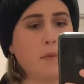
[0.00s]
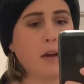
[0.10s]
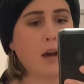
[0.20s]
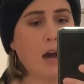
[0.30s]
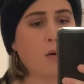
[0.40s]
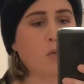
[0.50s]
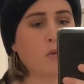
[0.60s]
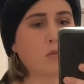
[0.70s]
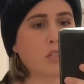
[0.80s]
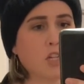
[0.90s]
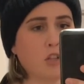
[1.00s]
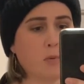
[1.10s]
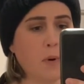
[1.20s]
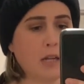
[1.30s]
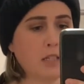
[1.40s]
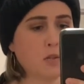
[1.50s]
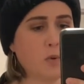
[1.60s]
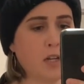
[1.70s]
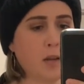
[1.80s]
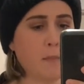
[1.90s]
I will tell you the prices
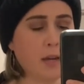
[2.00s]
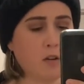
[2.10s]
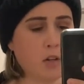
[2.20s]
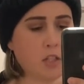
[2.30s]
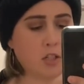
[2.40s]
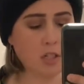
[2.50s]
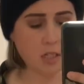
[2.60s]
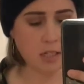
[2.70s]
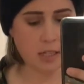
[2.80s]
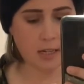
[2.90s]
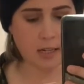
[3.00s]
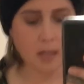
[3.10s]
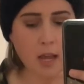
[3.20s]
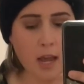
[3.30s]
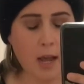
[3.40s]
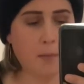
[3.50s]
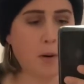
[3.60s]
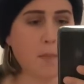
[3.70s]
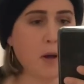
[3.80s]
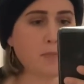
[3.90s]
when I come back on in just a second. I'm going
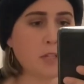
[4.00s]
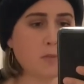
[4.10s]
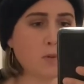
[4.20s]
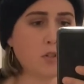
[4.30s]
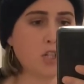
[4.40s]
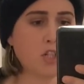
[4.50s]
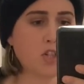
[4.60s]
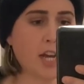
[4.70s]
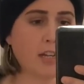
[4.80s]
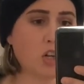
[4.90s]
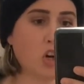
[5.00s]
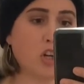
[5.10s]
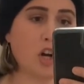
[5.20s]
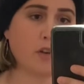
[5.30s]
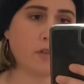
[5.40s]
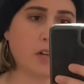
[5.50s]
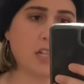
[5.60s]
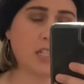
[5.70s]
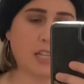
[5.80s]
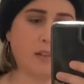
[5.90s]
to pop this blue jean jacket on over
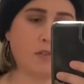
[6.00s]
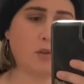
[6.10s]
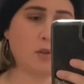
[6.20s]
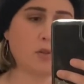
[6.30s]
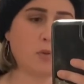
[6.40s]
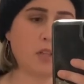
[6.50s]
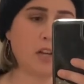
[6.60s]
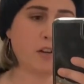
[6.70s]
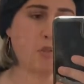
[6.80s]
it to give you a 3-layered